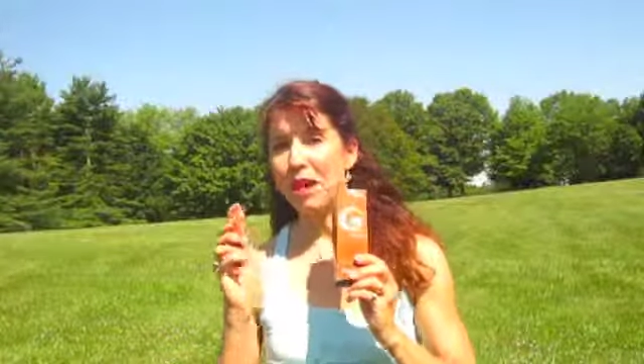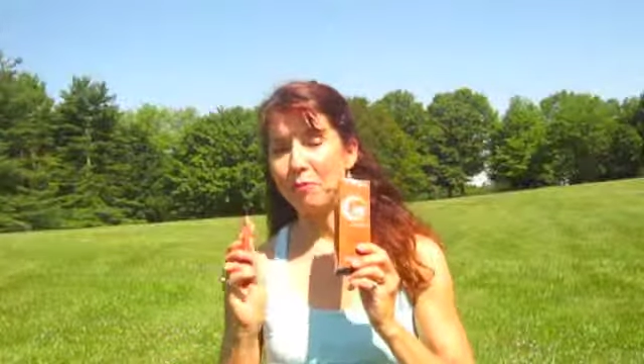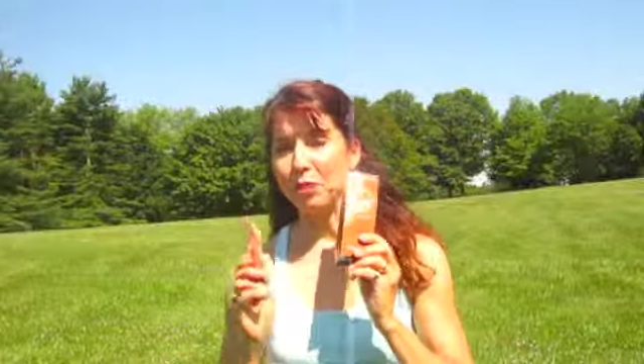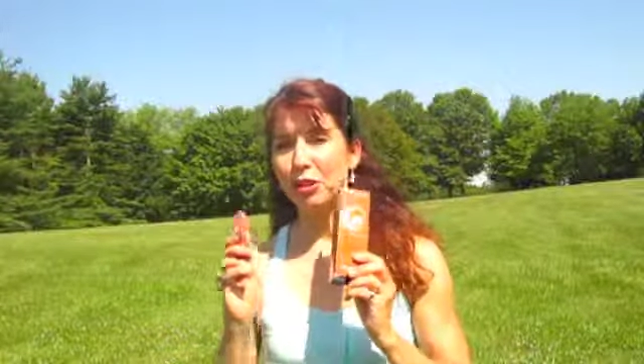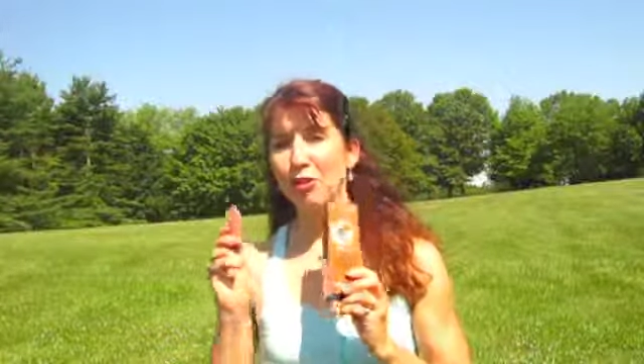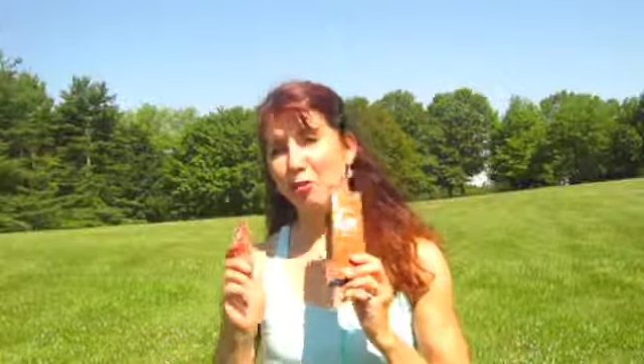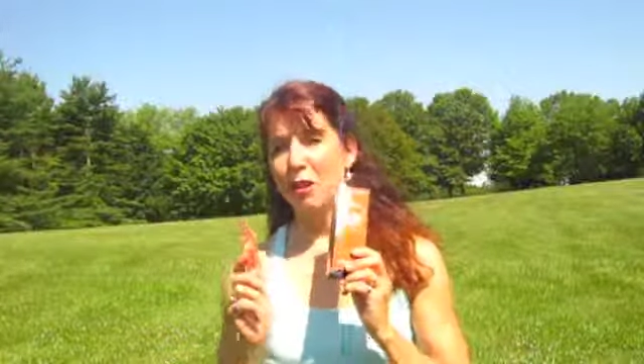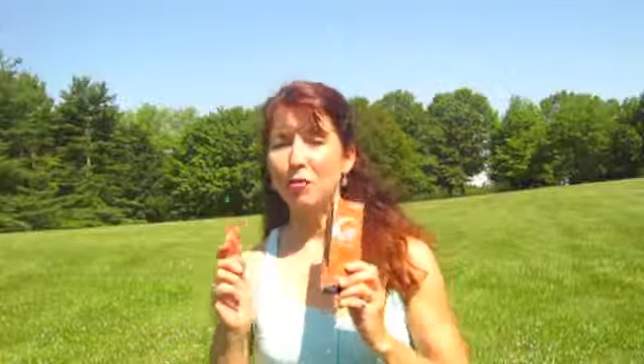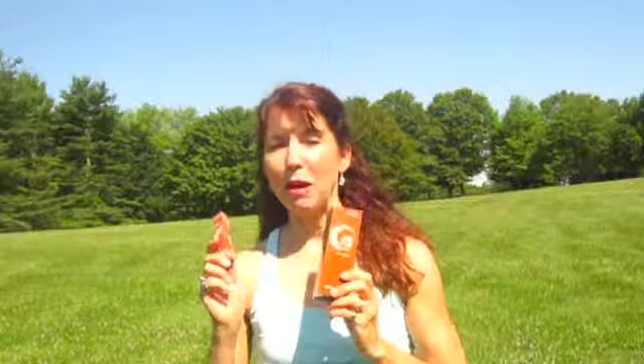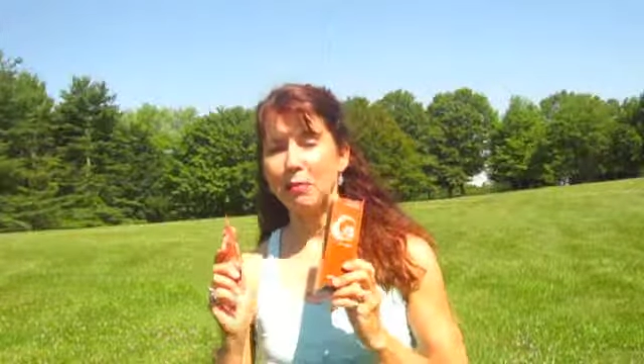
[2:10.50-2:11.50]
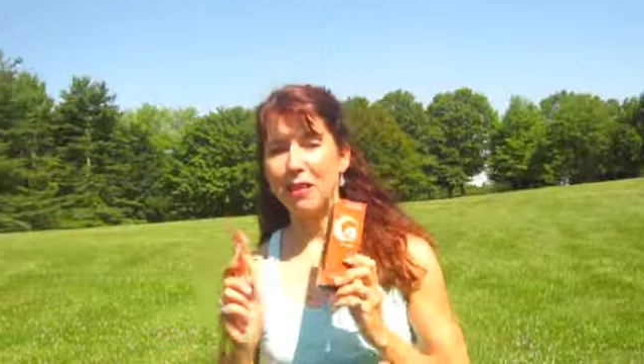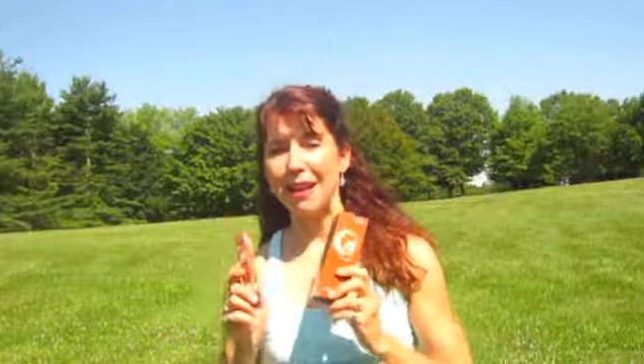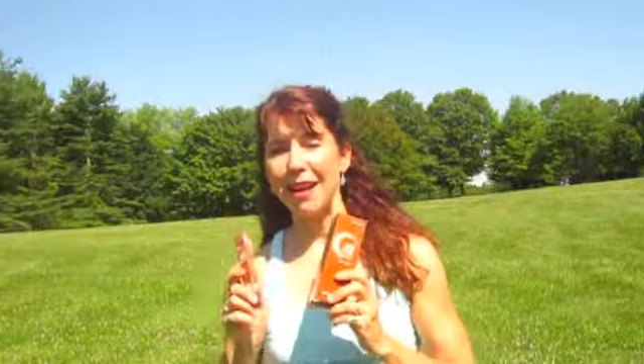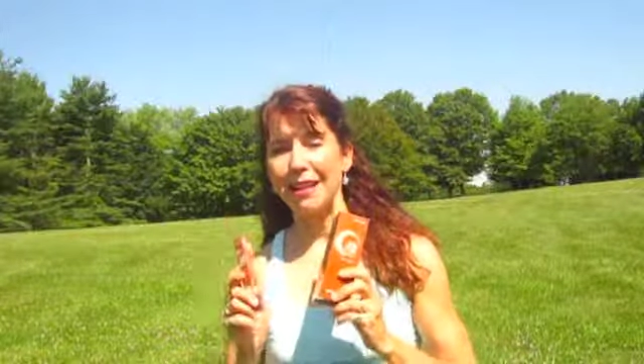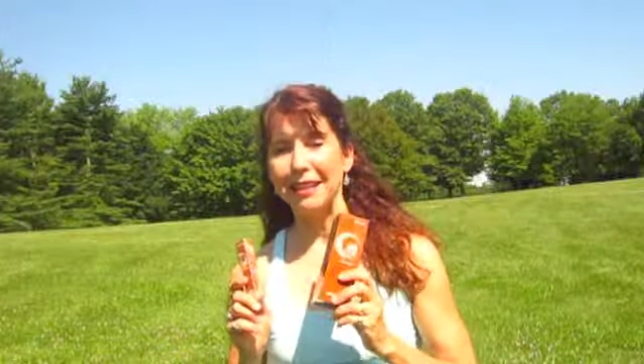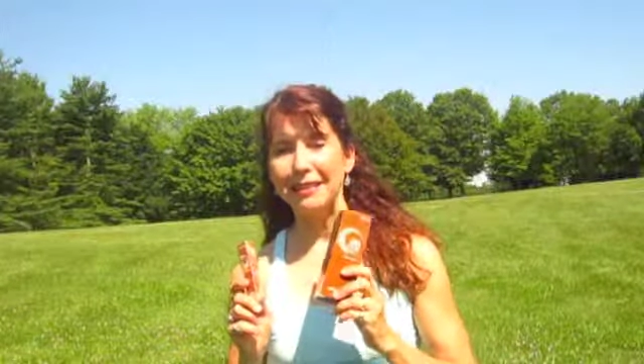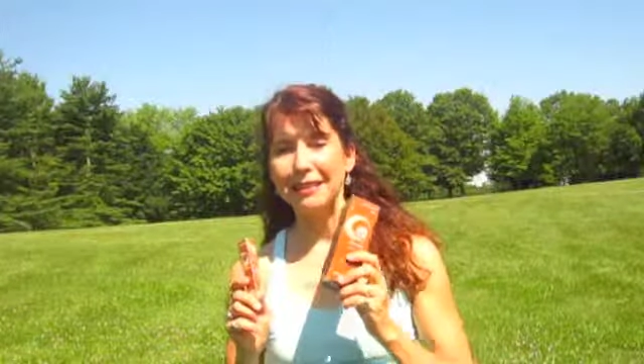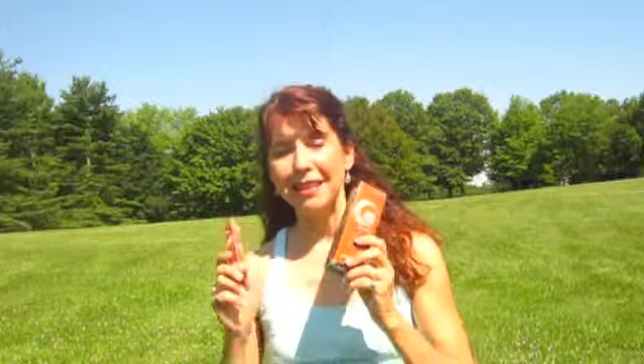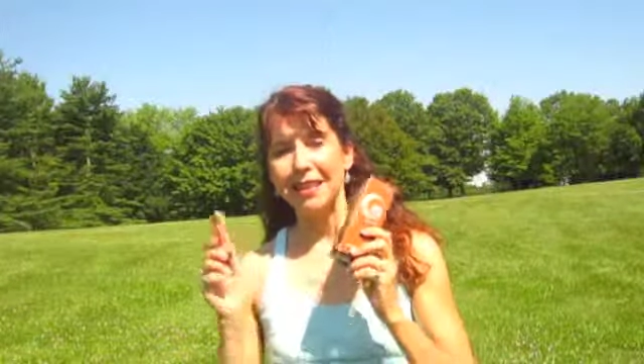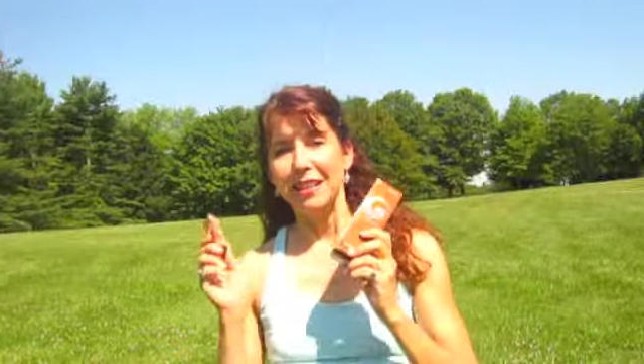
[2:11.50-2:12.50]
up or go to my website
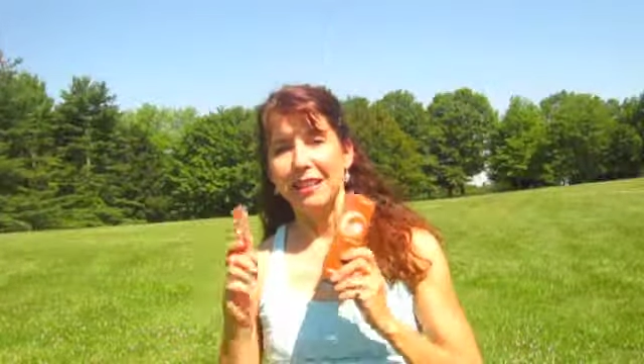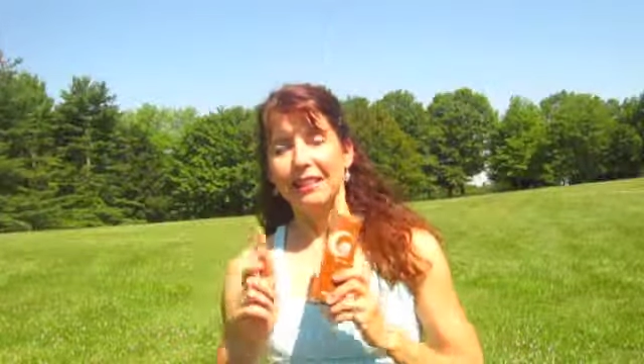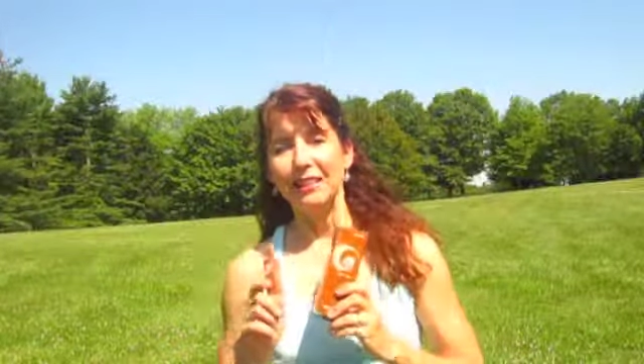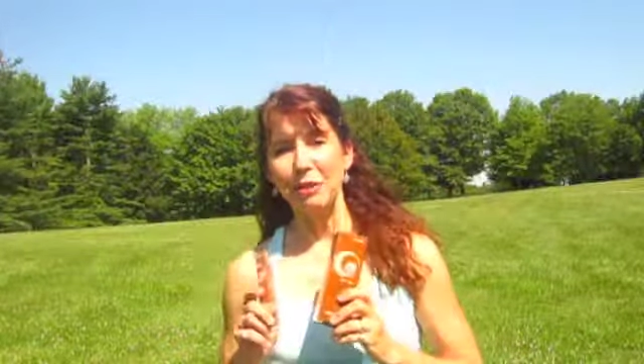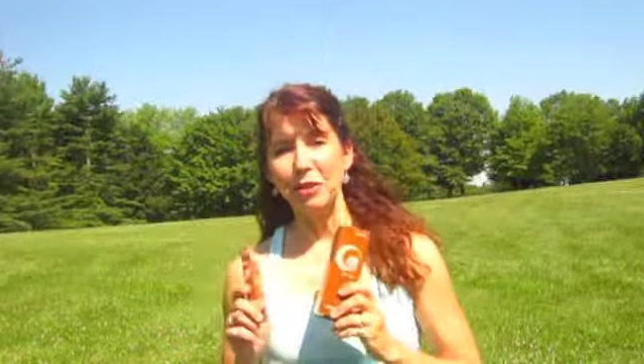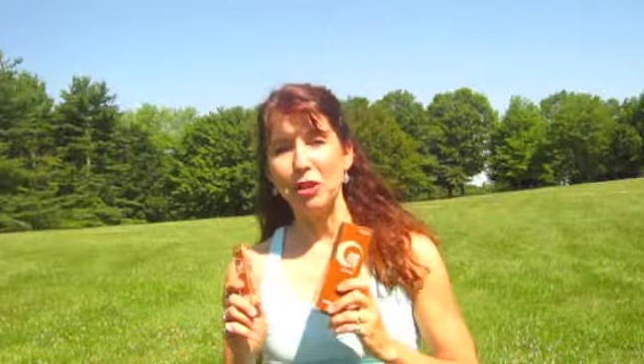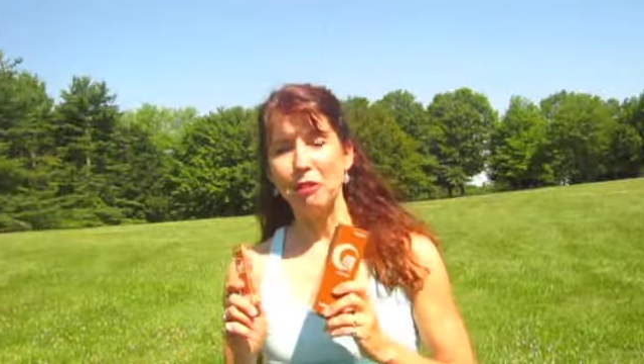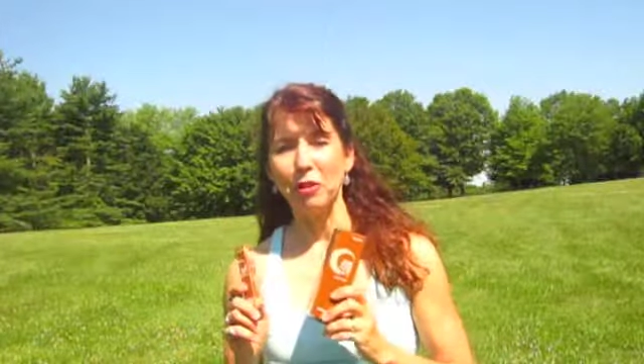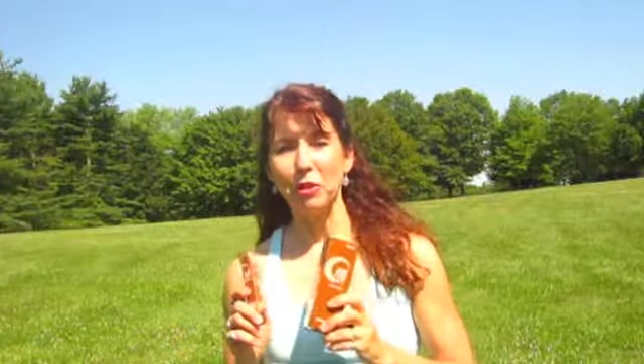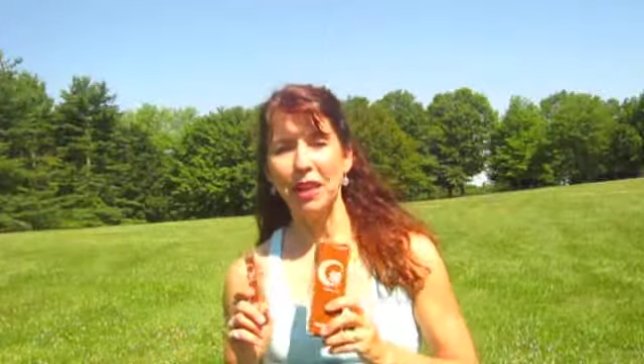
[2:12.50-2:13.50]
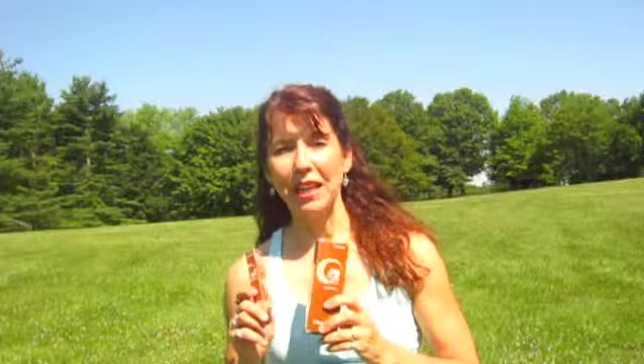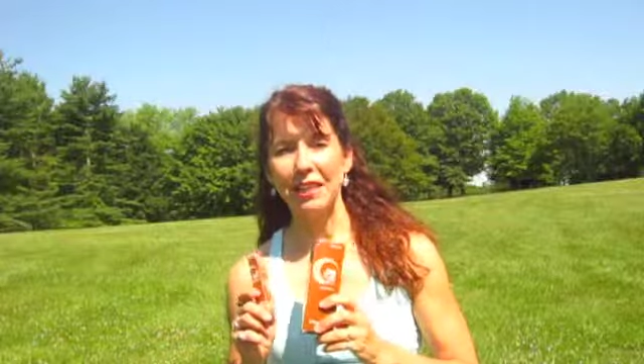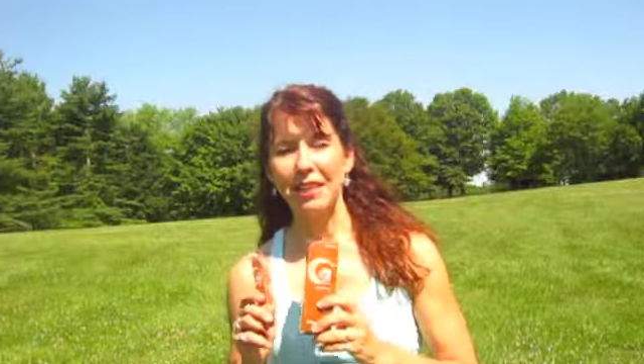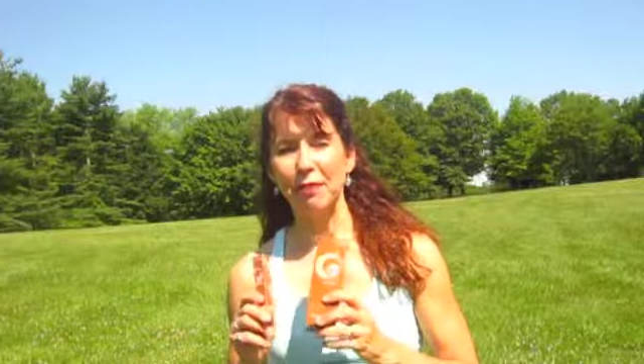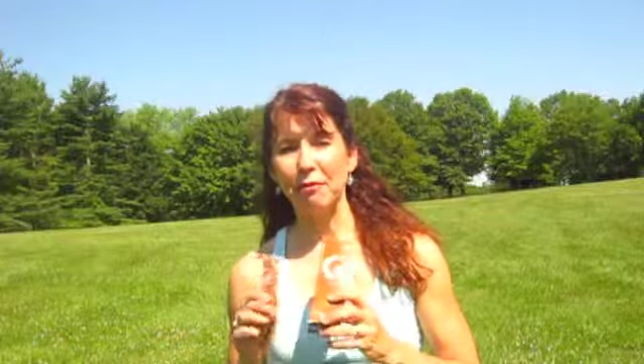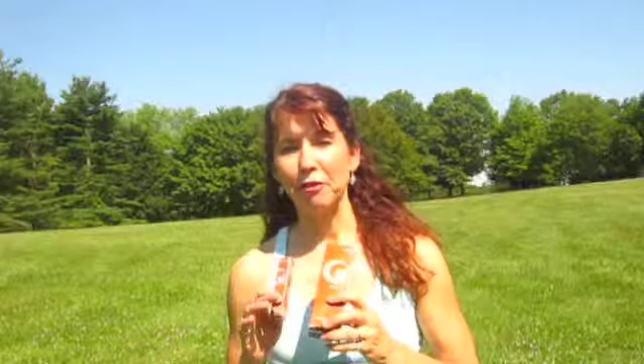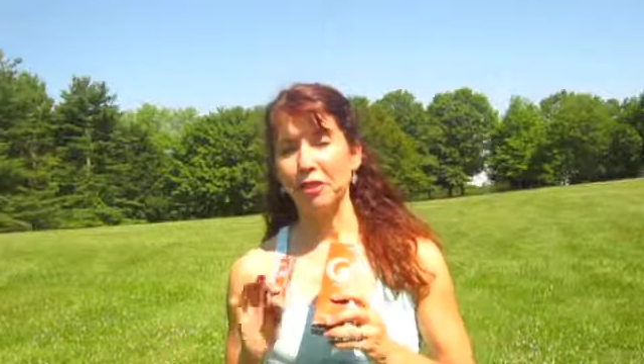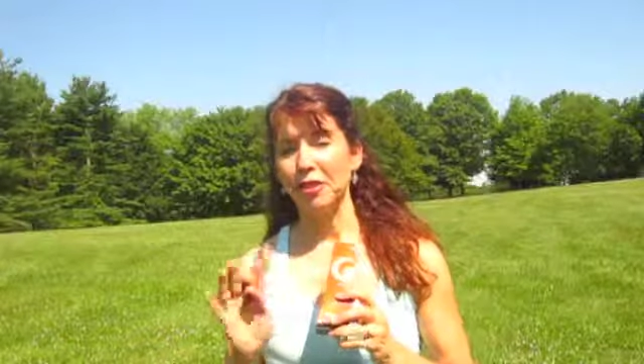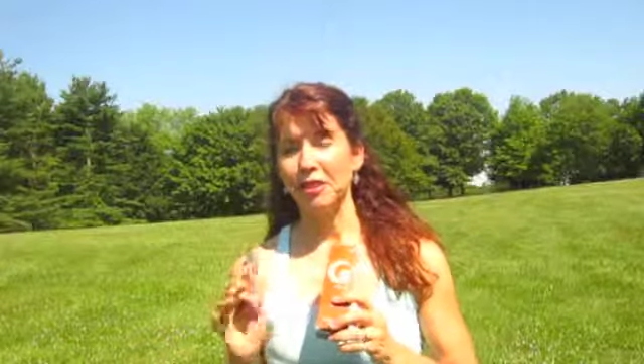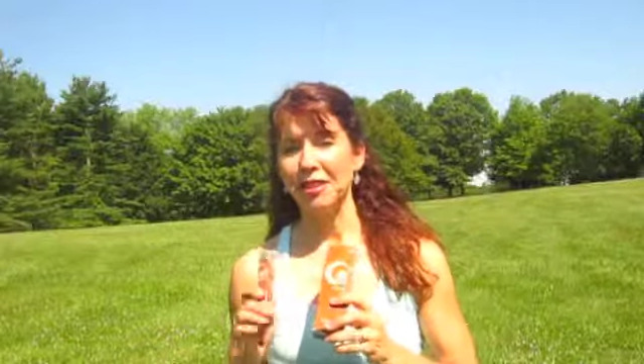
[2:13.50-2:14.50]
and let me know if you want to get some for
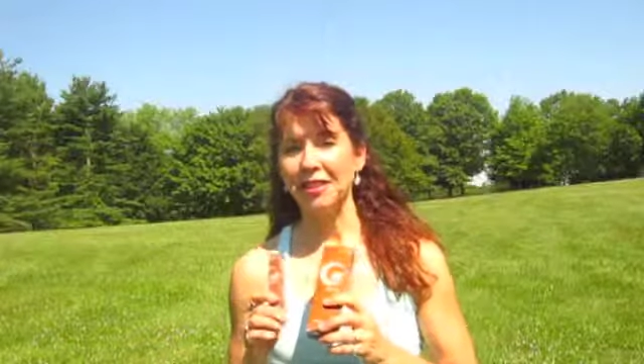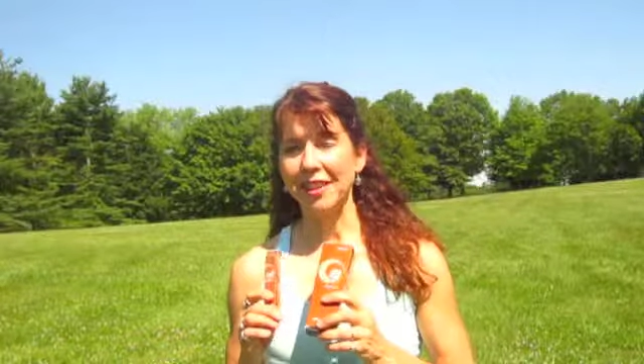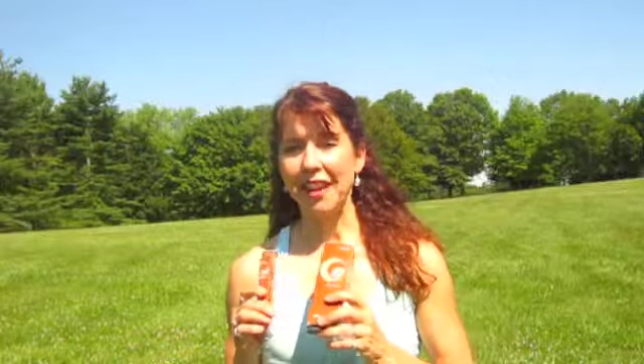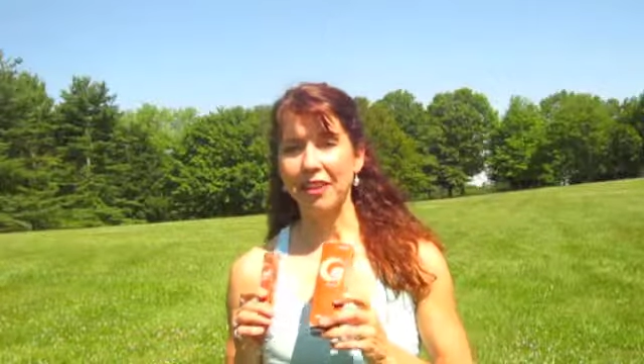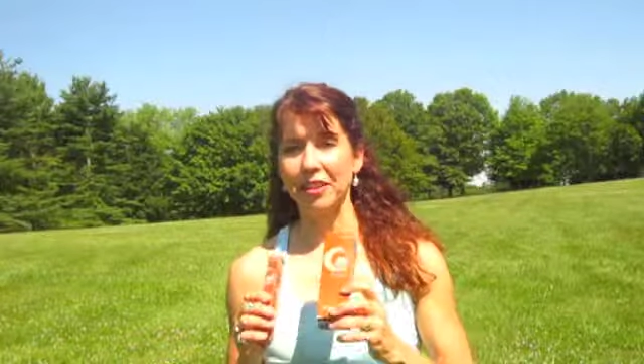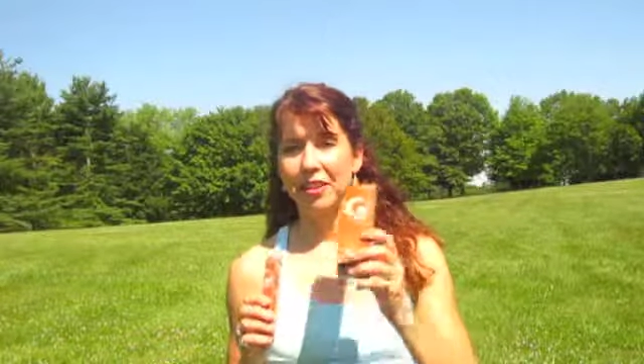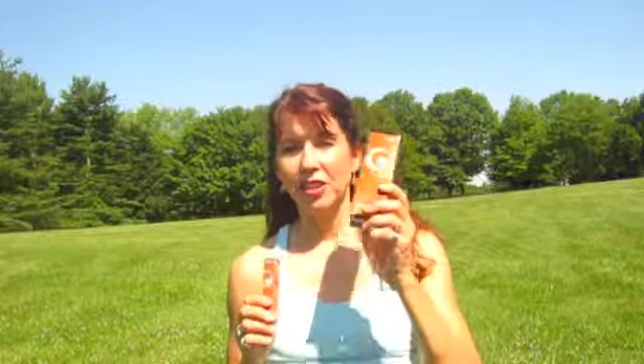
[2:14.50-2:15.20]
a good discount.